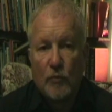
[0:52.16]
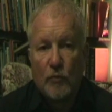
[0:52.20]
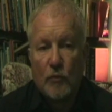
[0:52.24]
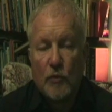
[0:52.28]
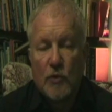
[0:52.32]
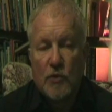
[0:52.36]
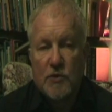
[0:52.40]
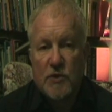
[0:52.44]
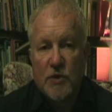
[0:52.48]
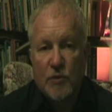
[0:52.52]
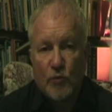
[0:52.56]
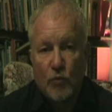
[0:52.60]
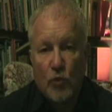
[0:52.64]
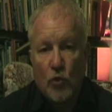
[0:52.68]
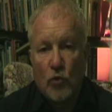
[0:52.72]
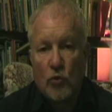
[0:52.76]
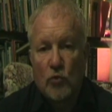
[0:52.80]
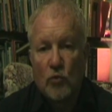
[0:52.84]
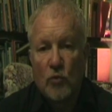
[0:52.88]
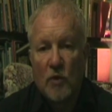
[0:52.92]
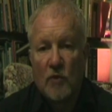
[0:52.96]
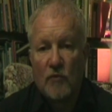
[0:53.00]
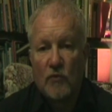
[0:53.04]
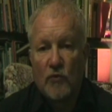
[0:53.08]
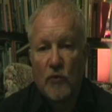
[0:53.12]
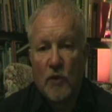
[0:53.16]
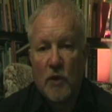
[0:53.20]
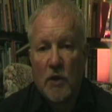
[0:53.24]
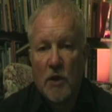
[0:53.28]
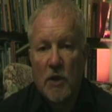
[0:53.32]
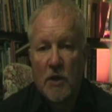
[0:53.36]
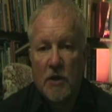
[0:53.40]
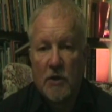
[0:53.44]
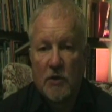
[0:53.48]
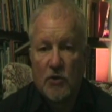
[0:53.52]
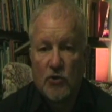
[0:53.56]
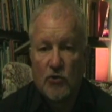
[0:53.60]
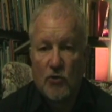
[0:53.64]
most important one for a
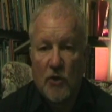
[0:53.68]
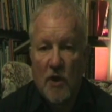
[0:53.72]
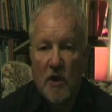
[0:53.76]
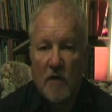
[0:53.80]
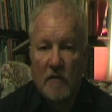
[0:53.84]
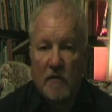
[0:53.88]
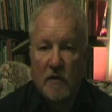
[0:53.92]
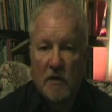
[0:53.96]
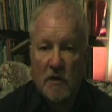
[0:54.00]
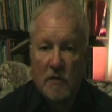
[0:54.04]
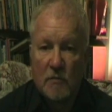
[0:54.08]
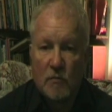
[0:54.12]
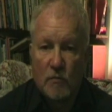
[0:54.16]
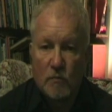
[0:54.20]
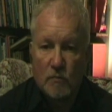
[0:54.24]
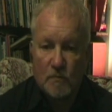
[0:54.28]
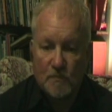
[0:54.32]
learner driver